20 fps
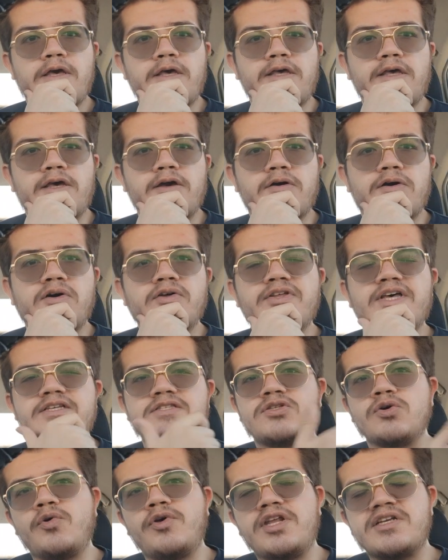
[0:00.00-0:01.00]
It, all
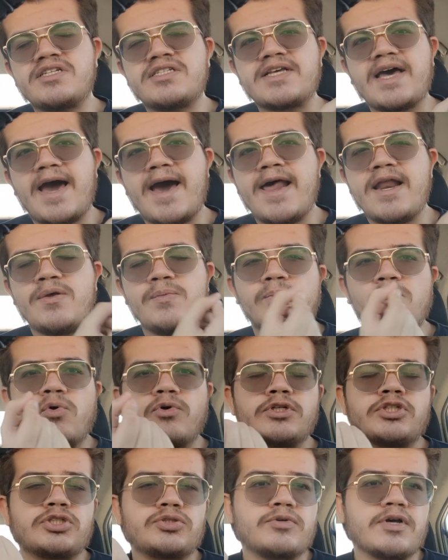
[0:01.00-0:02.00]
that's doing is just adding
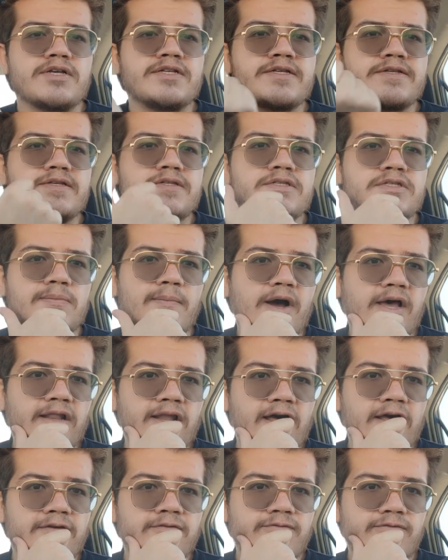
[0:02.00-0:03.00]
more stress to my
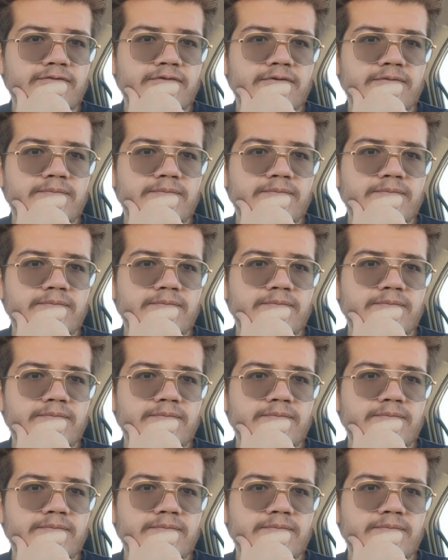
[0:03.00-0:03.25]
life.